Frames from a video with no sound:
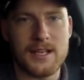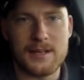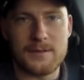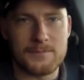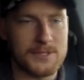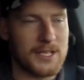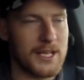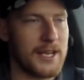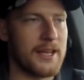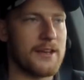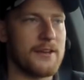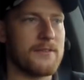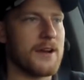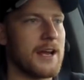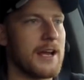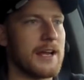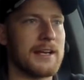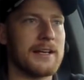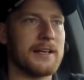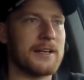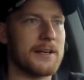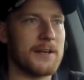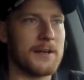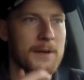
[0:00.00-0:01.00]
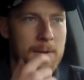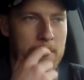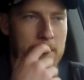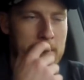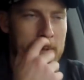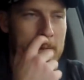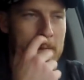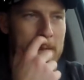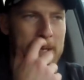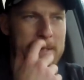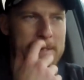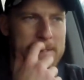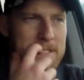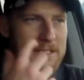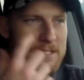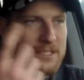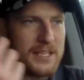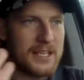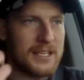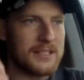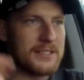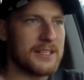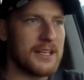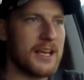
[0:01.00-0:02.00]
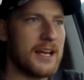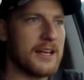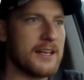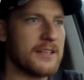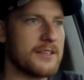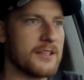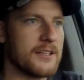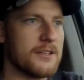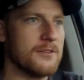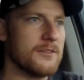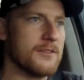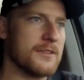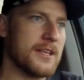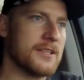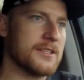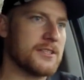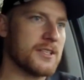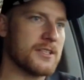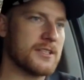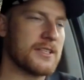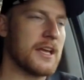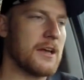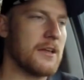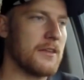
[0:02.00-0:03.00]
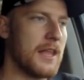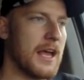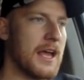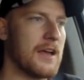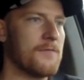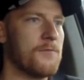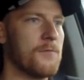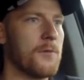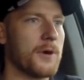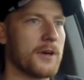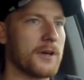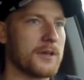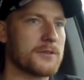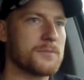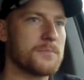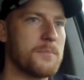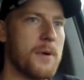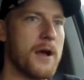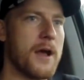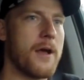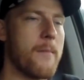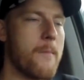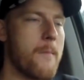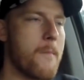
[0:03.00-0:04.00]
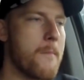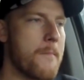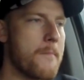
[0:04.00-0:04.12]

that I'm saying right here. It's just things you got to do, and that's just how life works. But